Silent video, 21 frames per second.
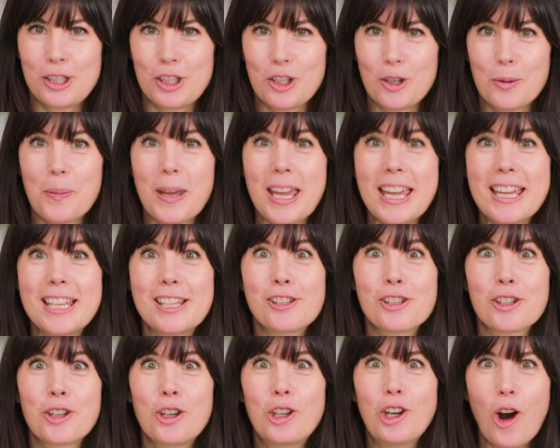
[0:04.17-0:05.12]
soup
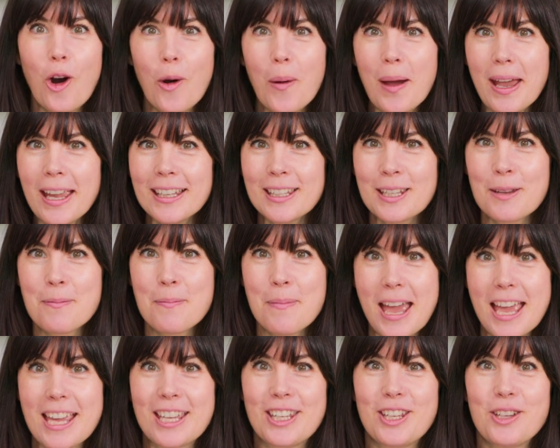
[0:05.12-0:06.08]
is going to
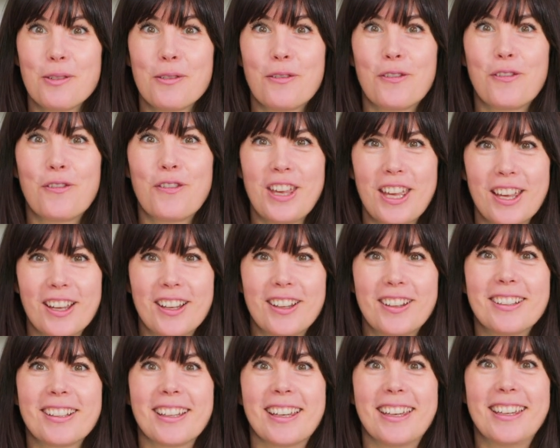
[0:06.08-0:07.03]
make you
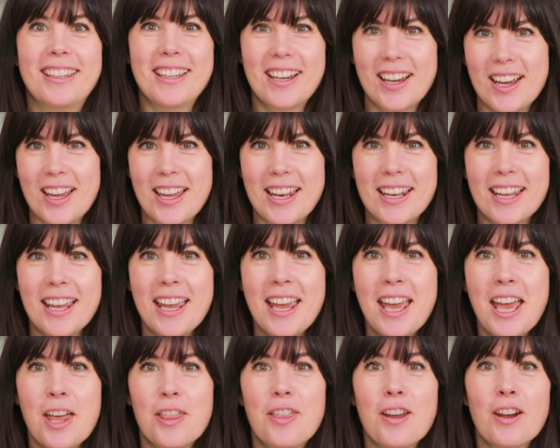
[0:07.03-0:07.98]
feel good.
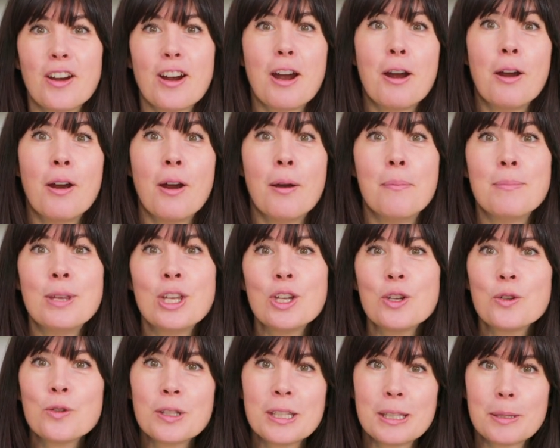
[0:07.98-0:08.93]
There are
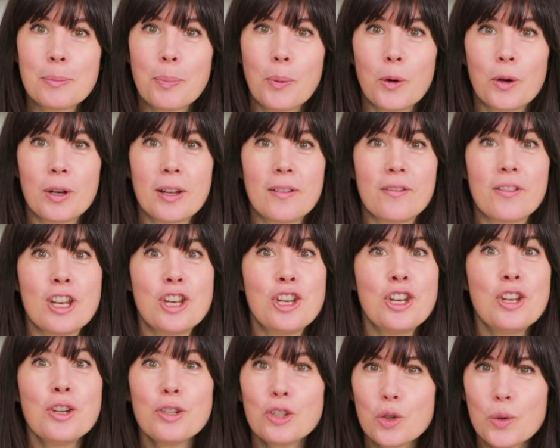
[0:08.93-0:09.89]
immune supportive
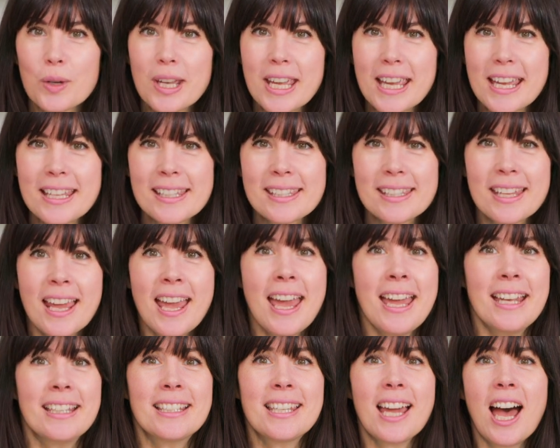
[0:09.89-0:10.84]
nutrients,
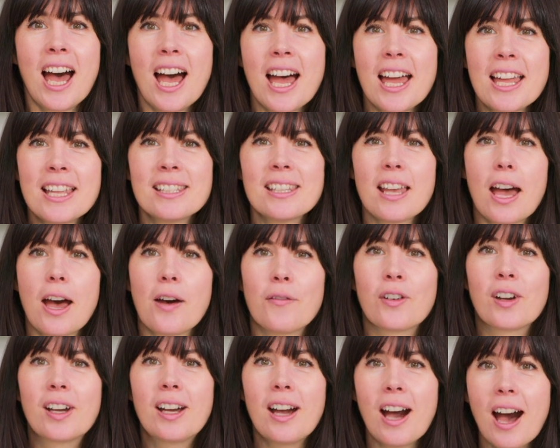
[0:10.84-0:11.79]
tons
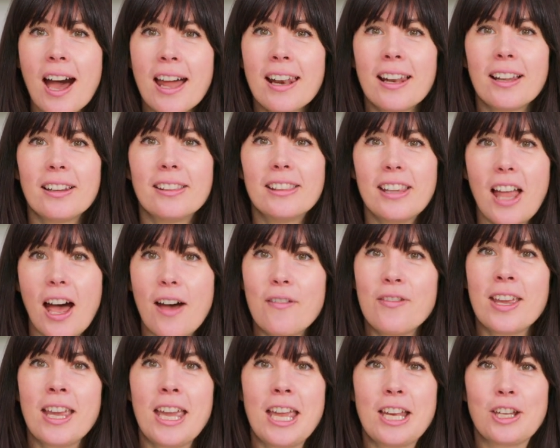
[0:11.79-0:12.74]
of gut
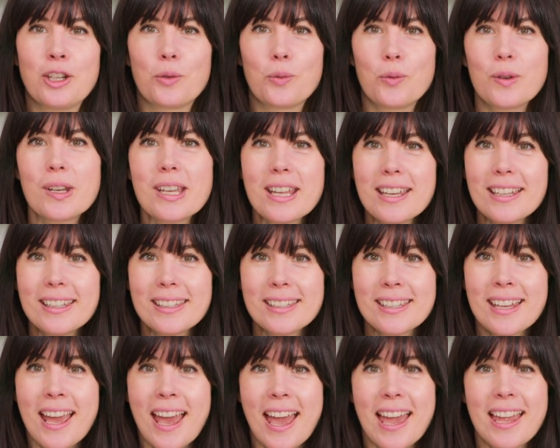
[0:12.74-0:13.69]
loving ingredients,
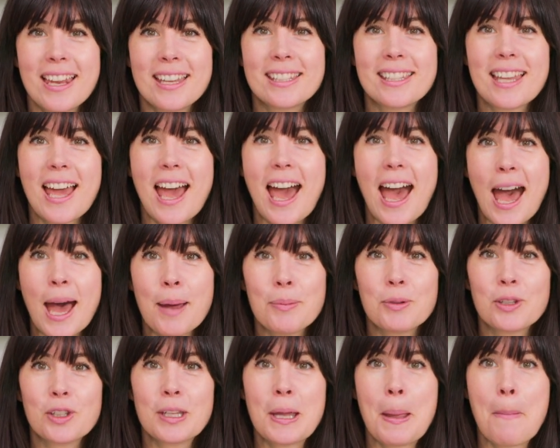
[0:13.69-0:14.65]
and it's
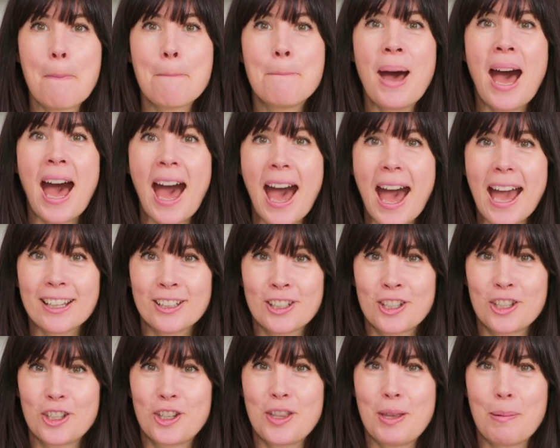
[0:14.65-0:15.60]
absolutely
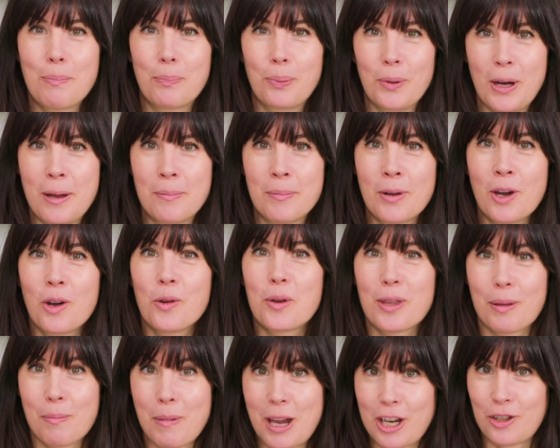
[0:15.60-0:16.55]
packed to the brim
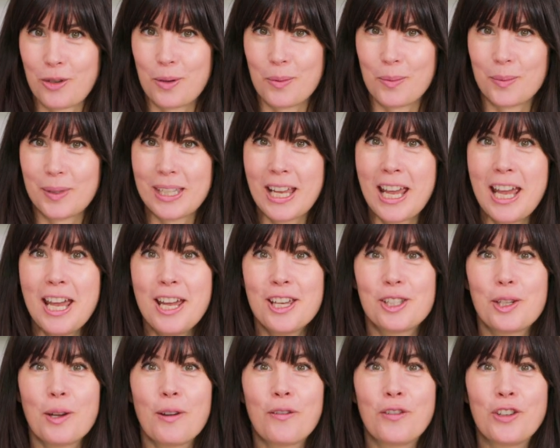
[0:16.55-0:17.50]
with mushrooms.
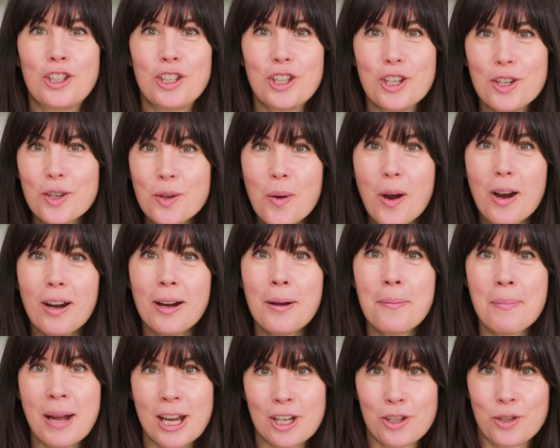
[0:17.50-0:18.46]
So if you
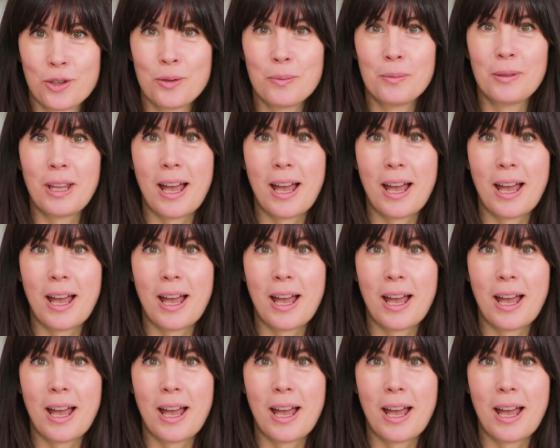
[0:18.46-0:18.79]
are a mushroom